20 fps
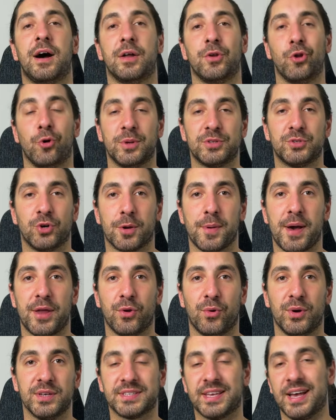I normally talk about
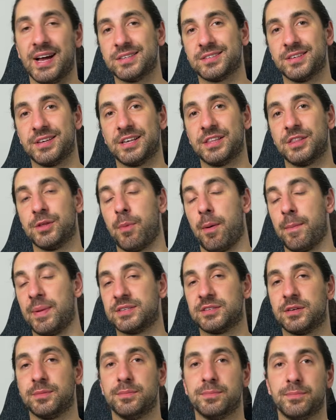noise cancelling. The
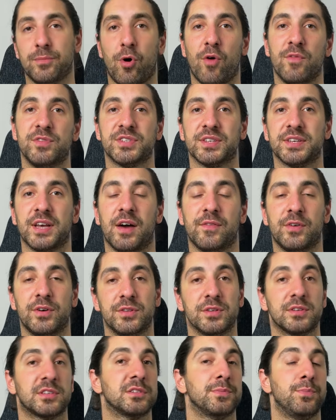Momentum obviously have it.
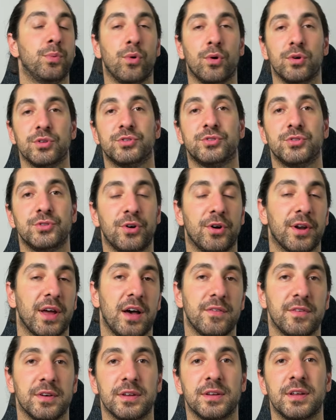The Sport do not
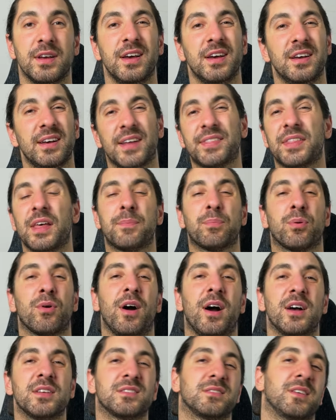have it. At their
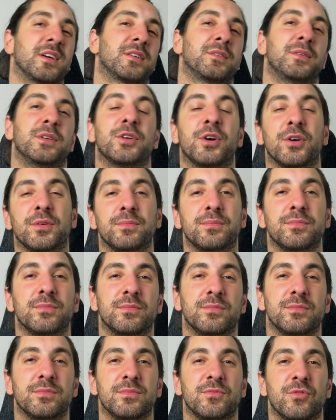price, like, you don't
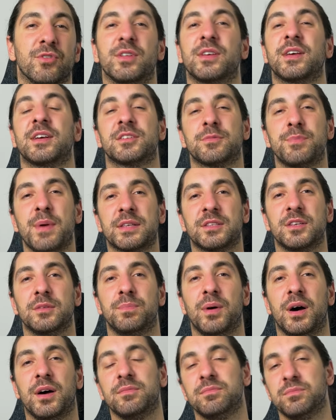really expect it,
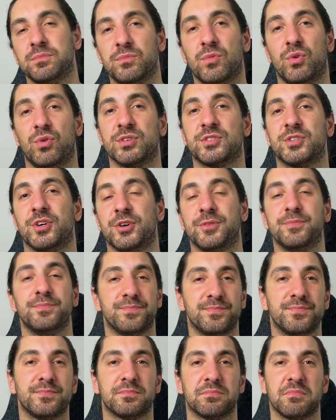but also,
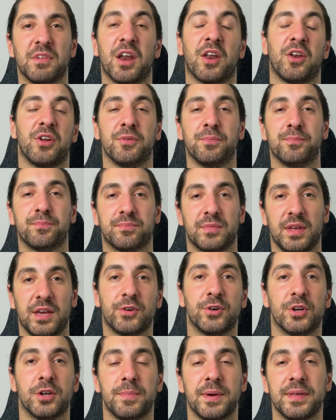I don't know, it
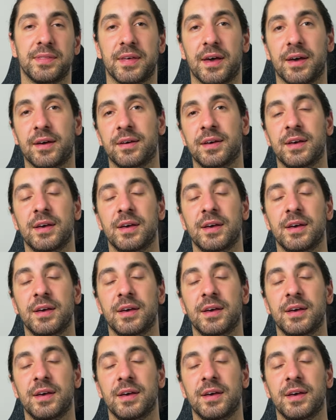could have been there,